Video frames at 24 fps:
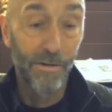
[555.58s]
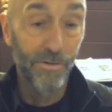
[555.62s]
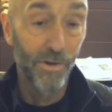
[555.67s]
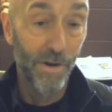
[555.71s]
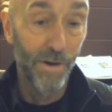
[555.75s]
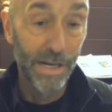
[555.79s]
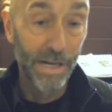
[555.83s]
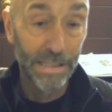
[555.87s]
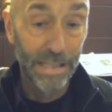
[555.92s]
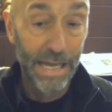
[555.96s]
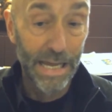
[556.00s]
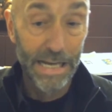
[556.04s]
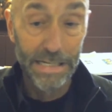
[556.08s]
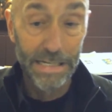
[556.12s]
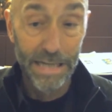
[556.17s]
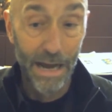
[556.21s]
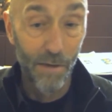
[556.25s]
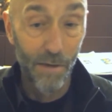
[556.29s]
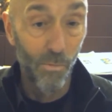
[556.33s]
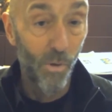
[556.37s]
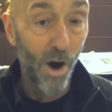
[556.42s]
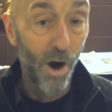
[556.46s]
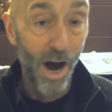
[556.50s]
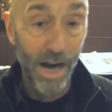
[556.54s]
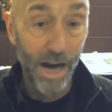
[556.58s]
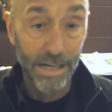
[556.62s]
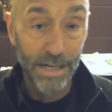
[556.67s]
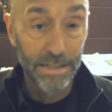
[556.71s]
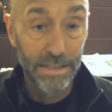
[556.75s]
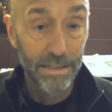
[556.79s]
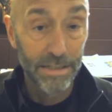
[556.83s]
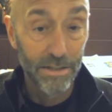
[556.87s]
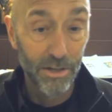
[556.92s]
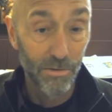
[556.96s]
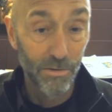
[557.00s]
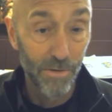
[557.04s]
during Lent, I
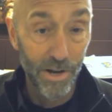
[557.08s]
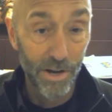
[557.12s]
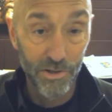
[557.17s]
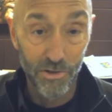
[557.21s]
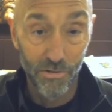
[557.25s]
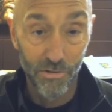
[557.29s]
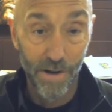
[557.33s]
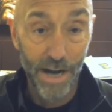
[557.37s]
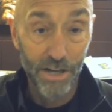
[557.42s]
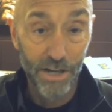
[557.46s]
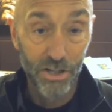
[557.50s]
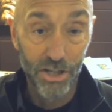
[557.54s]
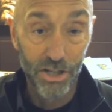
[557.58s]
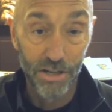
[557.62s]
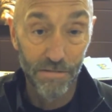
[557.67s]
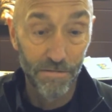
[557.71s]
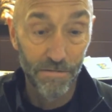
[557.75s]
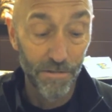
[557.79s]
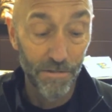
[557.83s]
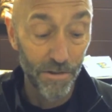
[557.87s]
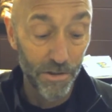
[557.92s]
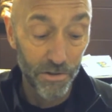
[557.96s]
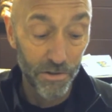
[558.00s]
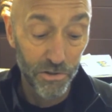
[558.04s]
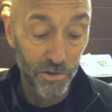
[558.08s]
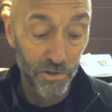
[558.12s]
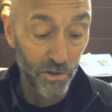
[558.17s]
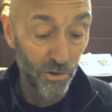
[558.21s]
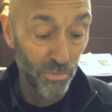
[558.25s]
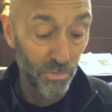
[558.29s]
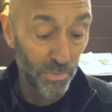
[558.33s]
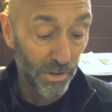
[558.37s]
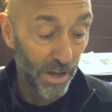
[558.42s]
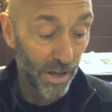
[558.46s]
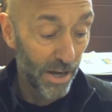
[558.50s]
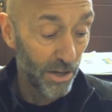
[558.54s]
walked to Resurrection for the
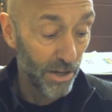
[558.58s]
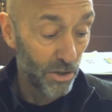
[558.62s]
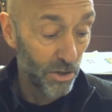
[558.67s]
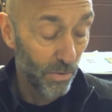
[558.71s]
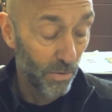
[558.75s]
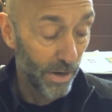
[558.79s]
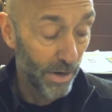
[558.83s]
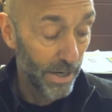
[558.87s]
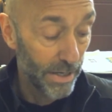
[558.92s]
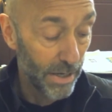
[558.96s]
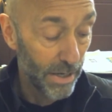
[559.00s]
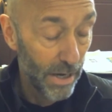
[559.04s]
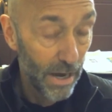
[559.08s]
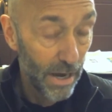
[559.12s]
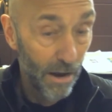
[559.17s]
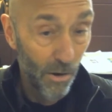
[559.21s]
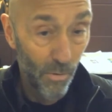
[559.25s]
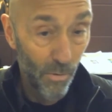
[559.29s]
soup lunch one